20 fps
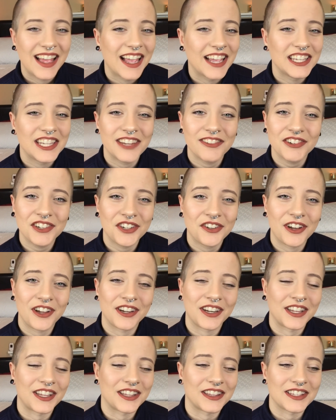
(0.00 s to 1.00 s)
I never know how
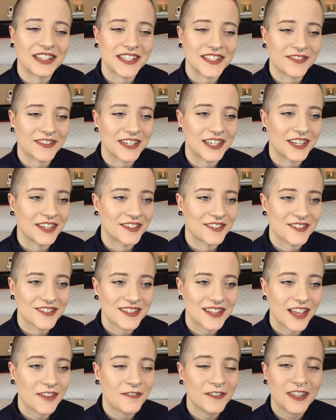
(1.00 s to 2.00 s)
to end these
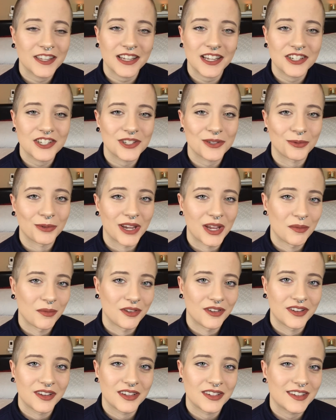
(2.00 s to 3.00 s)
videos. I feel like I just rambled.